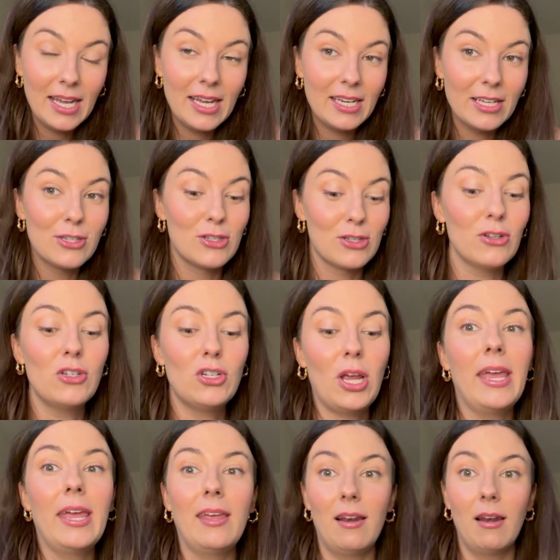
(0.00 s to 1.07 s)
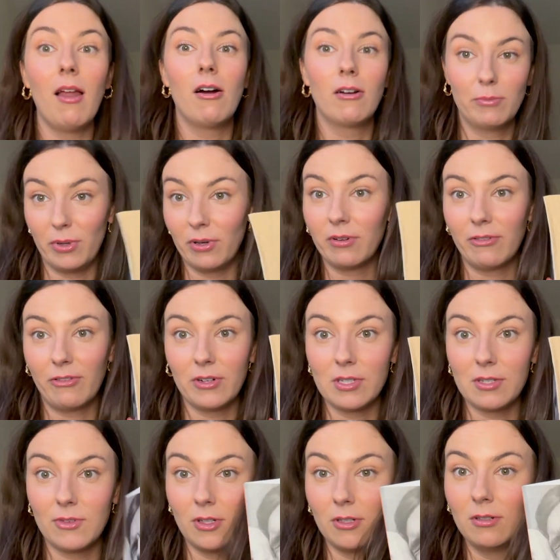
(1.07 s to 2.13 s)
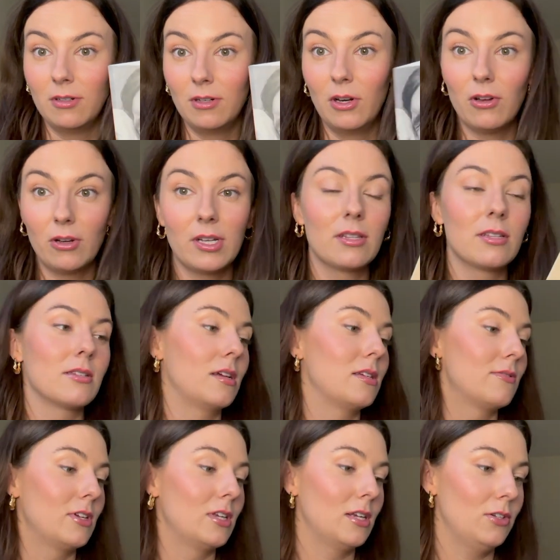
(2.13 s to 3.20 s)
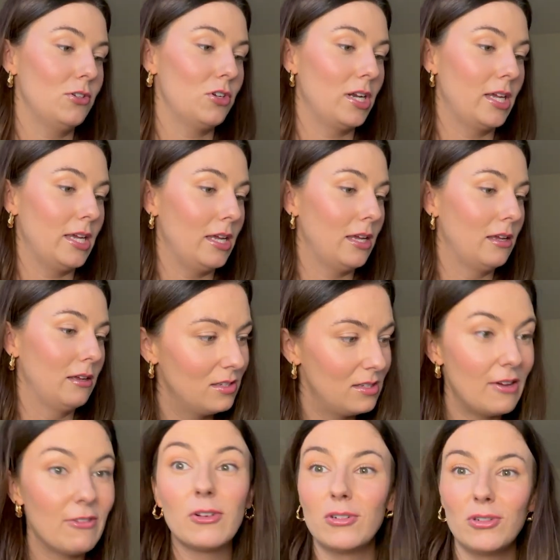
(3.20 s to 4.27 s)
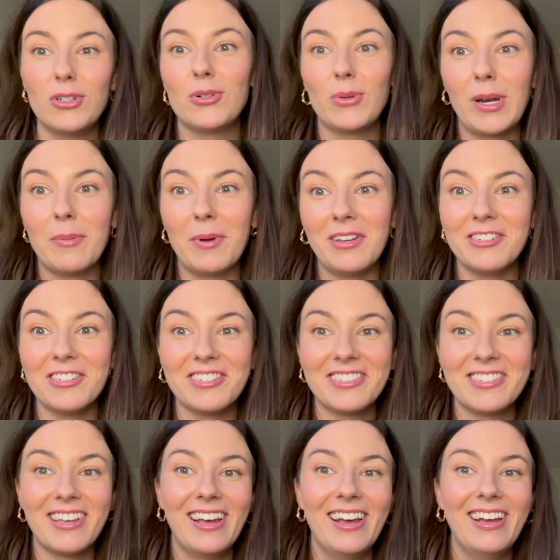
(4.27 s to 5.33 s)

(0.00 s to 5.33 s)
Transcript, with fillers: It is such a long book, first of all. Look at the size of it, literally seven hundred and twenty pages.